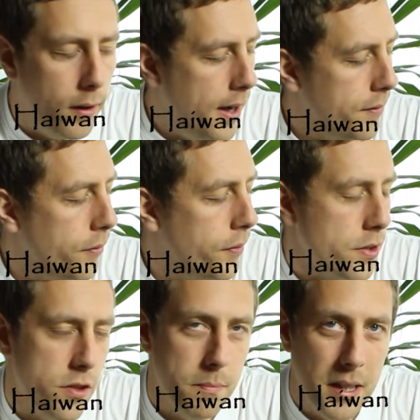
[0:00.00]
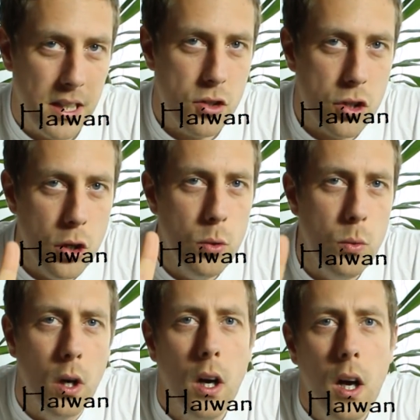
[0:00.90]
I have in front of me
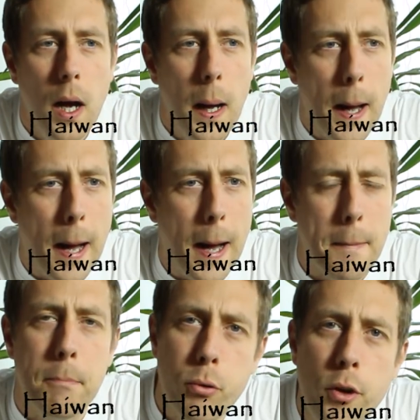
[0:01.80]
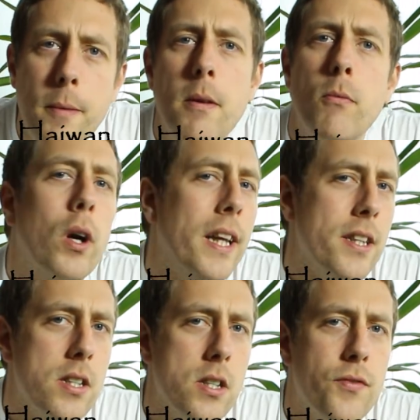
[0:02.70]
two premium
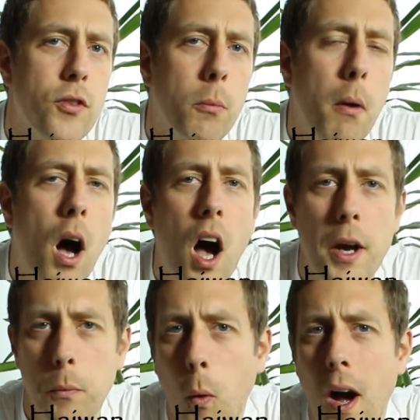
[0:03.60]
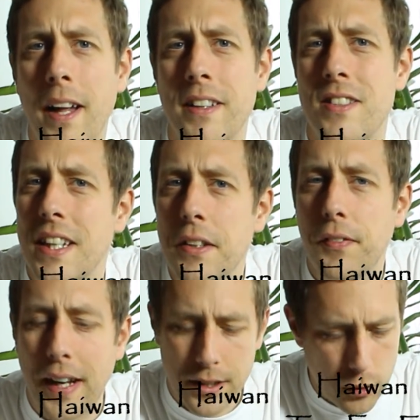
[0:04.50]
releases from Haiwan Tea
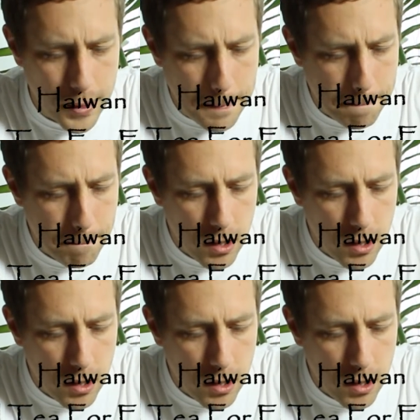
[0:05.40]
Factory.